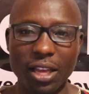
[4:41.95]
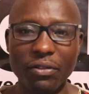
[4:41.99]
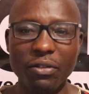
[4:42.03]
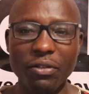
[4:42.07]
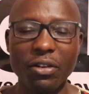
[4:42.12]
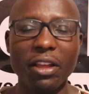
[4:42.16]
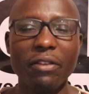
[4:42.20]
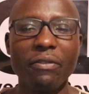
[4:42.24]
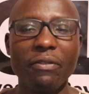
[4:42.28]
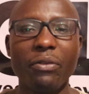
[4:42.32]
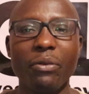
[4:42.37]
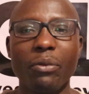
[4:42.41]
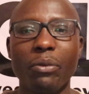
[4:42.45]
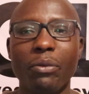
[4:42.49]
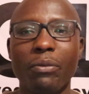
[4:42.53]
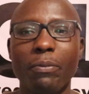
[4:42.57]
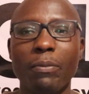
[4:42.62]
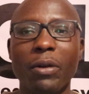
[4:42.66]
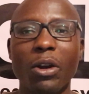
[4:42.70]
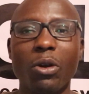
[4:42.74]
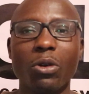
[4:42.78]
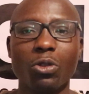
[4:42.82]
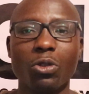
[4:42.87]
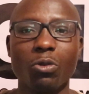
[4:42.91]
Even if you
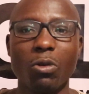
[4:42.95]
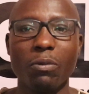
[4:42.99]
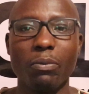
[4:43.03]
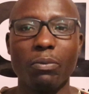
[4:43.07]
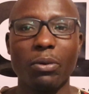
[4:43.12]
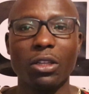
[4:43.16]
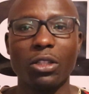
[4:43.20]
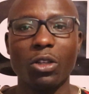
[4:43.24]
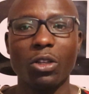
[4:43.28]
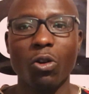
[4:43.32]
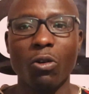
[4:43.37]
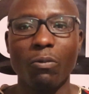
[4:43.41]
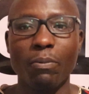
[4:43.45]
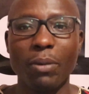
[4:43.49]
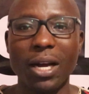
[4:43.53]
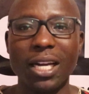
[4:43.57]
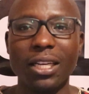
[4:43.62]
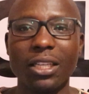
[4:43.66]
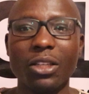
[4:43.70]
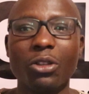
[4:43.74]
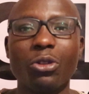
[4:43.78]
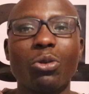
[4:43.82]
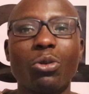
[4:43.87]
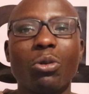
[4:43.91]
belong to one political
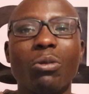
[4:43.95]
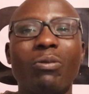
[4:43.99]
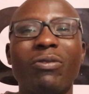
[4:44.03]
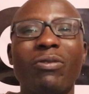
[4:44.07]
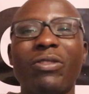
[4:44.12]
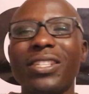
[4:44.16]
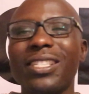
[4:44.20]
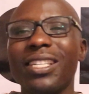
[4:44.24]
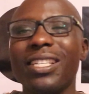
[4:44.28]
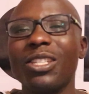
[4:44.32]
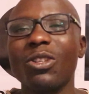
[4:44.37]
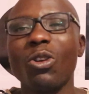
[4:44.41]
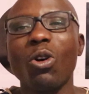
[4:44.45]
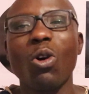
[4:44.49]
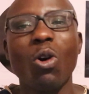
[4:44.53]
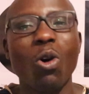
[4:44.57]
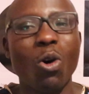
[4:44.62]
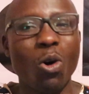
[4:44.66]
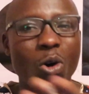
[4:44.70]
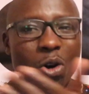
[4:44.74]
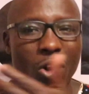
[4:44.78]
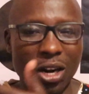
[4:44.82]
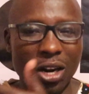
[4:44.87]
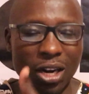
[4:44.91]
party, you should visit
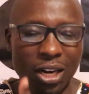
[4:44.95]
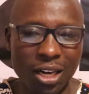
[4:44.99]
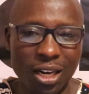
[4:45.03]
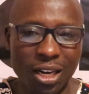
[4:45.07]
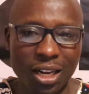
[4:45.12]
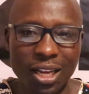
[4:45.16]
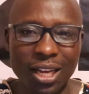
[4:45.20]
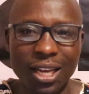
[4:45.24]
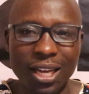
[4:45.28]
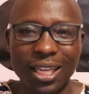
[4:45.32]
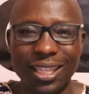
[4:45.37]
all